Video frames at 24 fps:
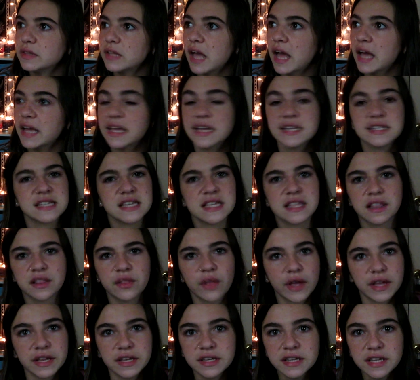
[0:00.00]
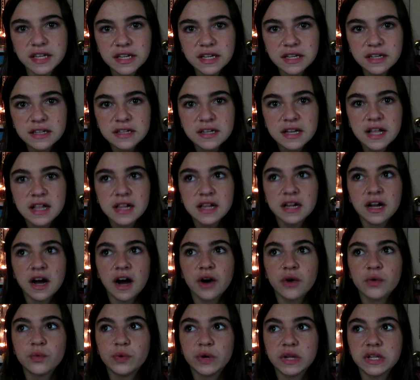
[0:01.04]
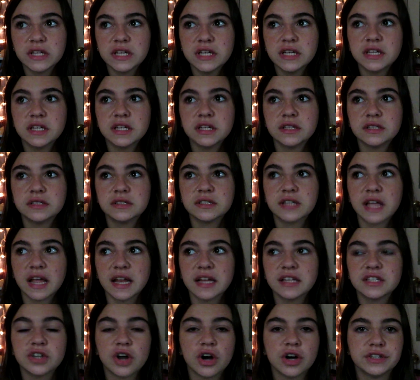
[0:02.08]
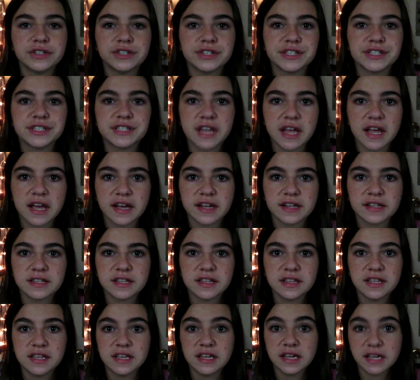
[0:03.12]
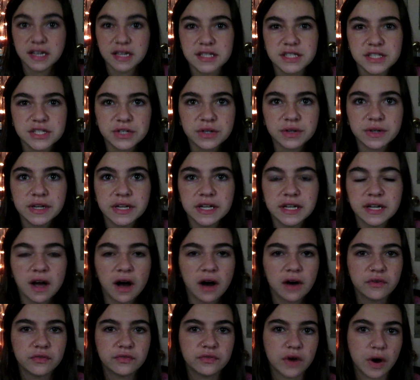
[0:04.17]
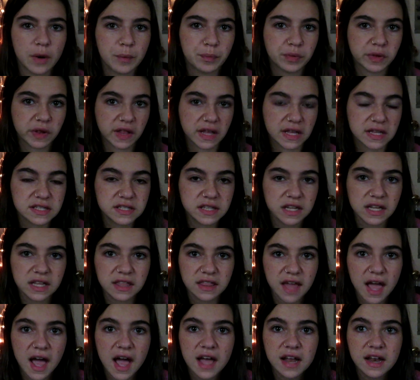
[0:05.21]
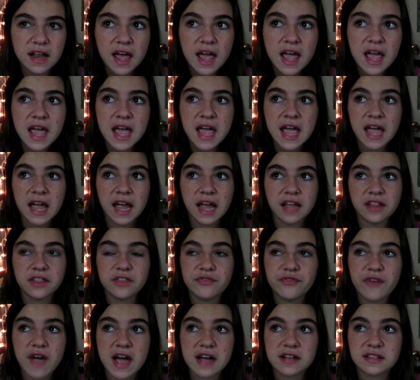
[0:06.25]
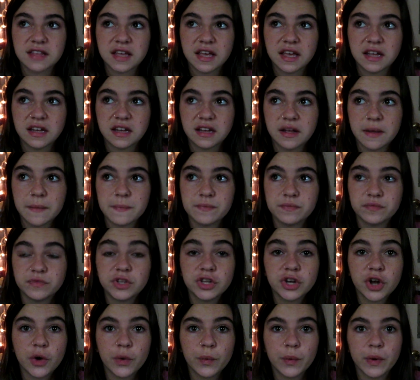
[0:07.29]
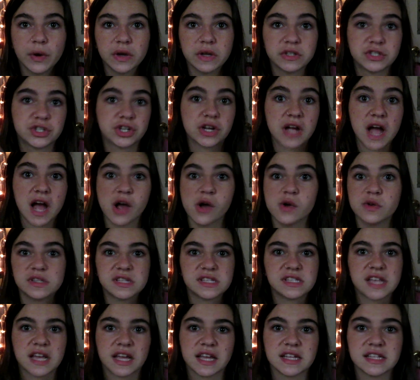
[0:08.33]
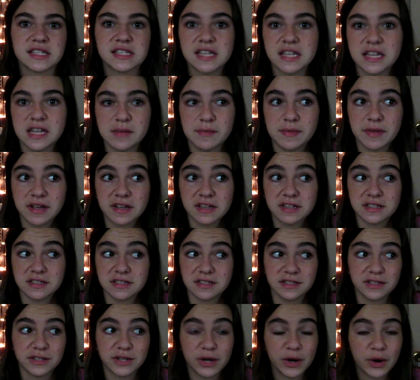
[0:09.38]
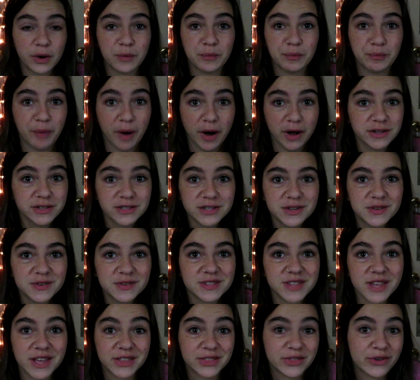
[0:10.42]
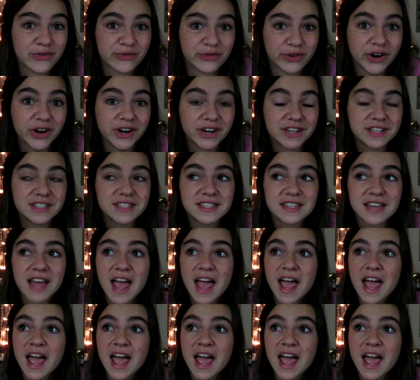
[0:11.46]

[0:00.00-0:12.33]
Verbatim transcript: I guess, enlightening, really getting to understand the history of a place like that and the fact that, you know, Chicago is the second city because, you know, Boston is like the first,